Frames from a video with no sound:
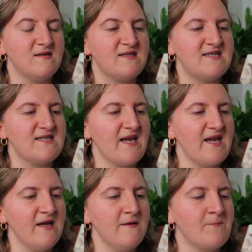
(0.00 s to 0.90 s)

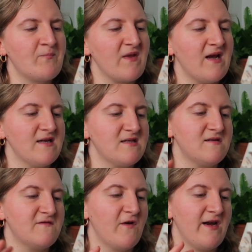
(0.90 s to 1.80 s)
C has to
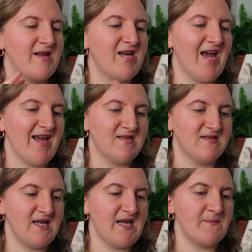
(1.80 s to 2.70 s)
find
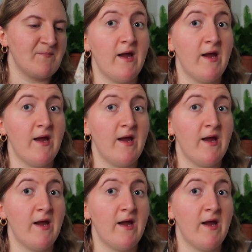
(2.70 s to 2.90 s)
Casey,